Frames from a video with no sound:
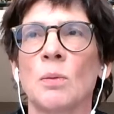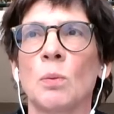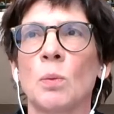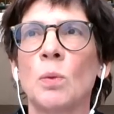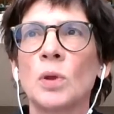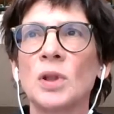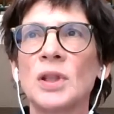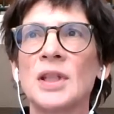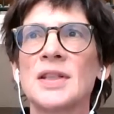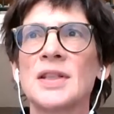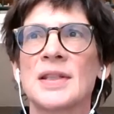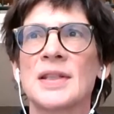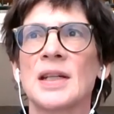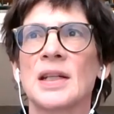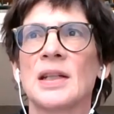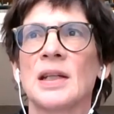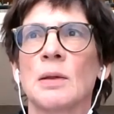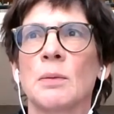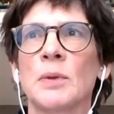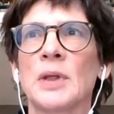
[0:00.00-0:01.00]
What is there
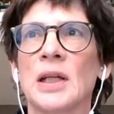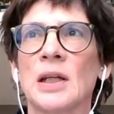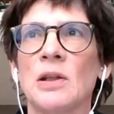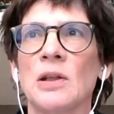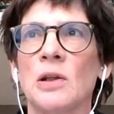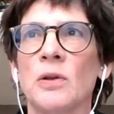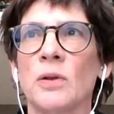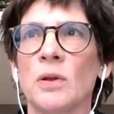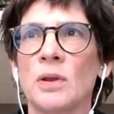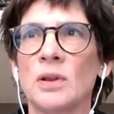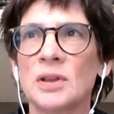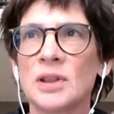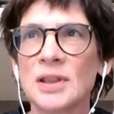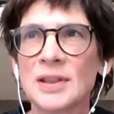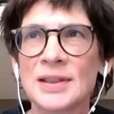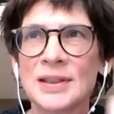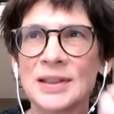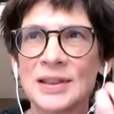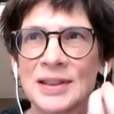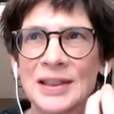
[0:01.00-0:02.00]
that we can learn?
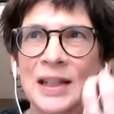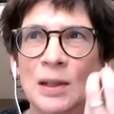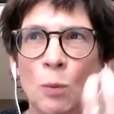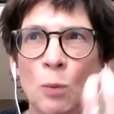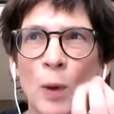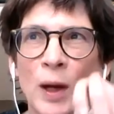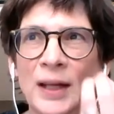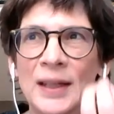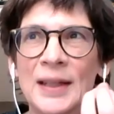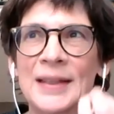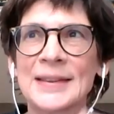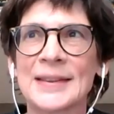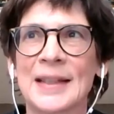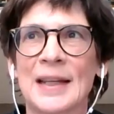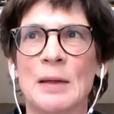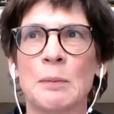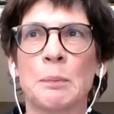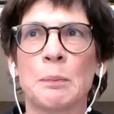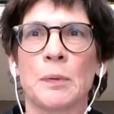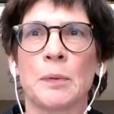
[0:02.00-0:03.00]
Just take one
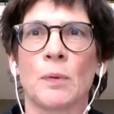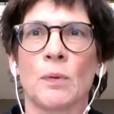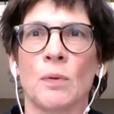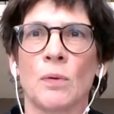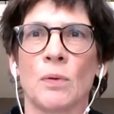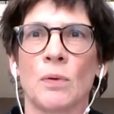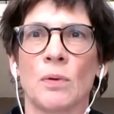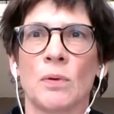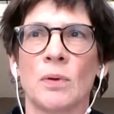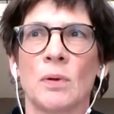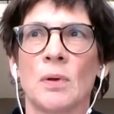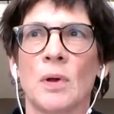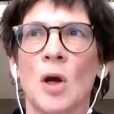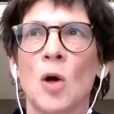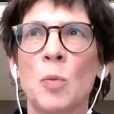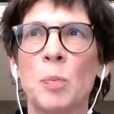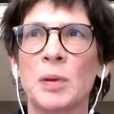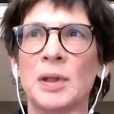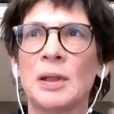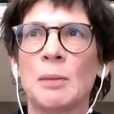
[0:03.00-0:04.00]
example,
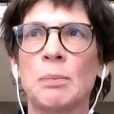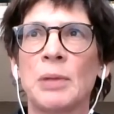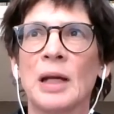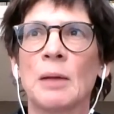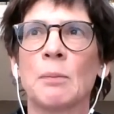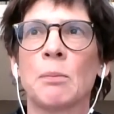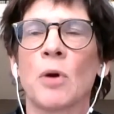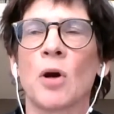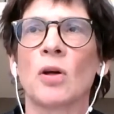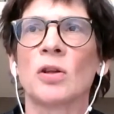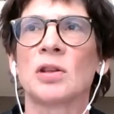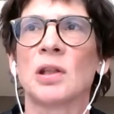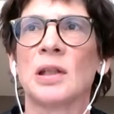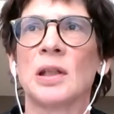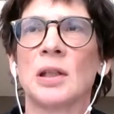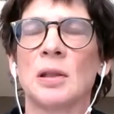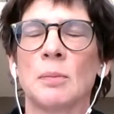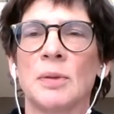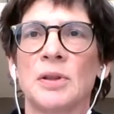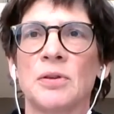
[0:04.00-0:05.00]
open the black box a
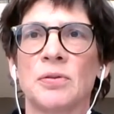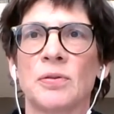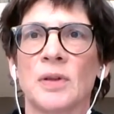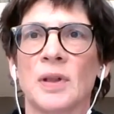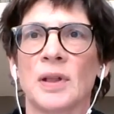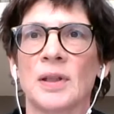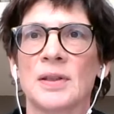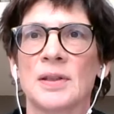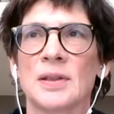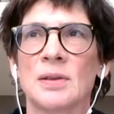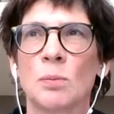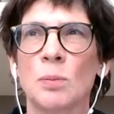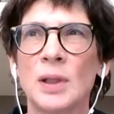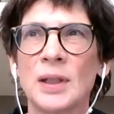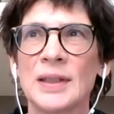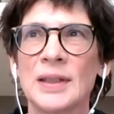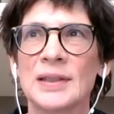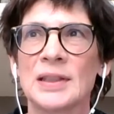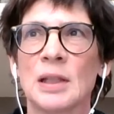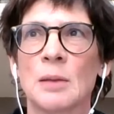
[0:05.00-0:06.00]
little bit for us.
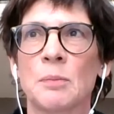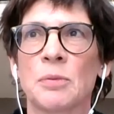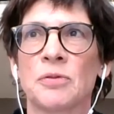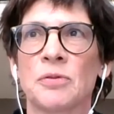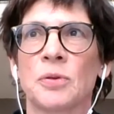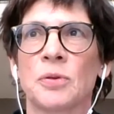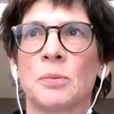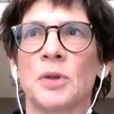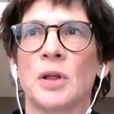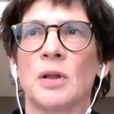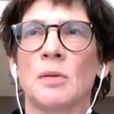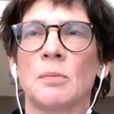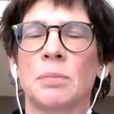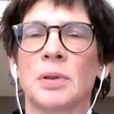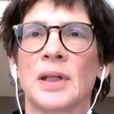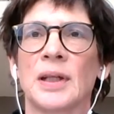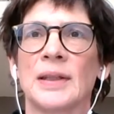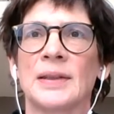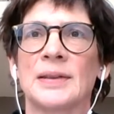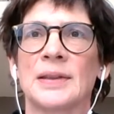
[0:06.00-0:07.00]
One example from your own
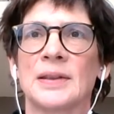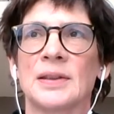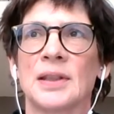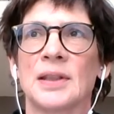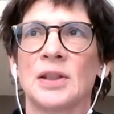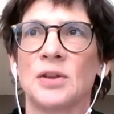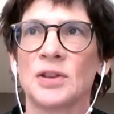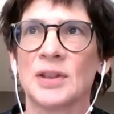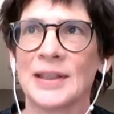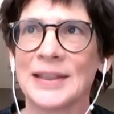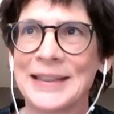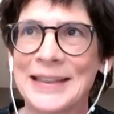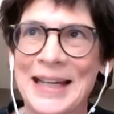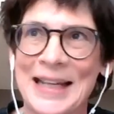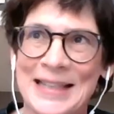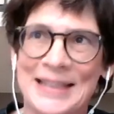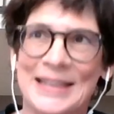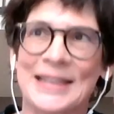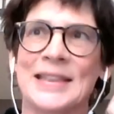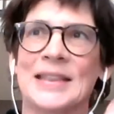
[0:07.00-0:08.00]
practice that you say,
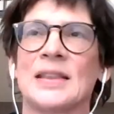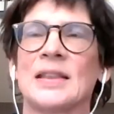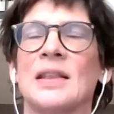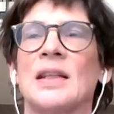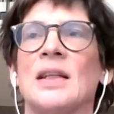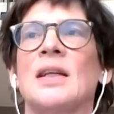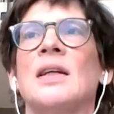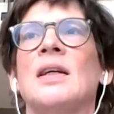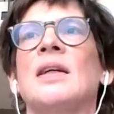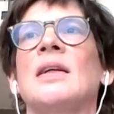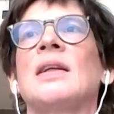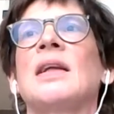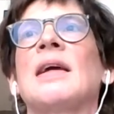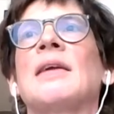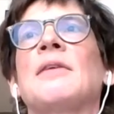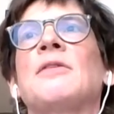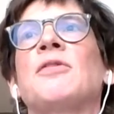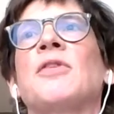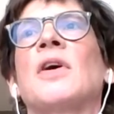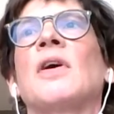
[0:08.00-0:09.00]
yes,
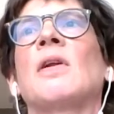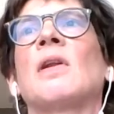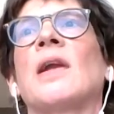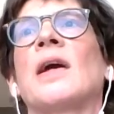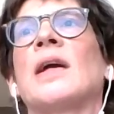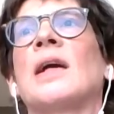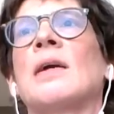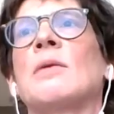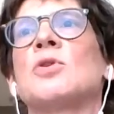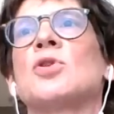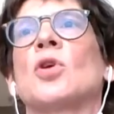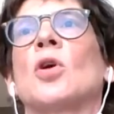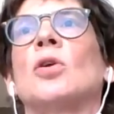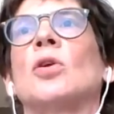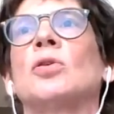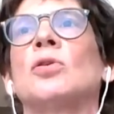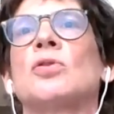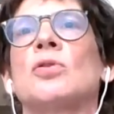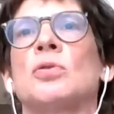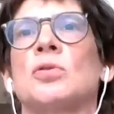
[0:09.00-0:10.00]
that felt like I was
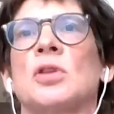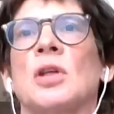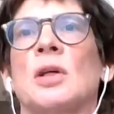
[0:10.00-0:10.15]
onto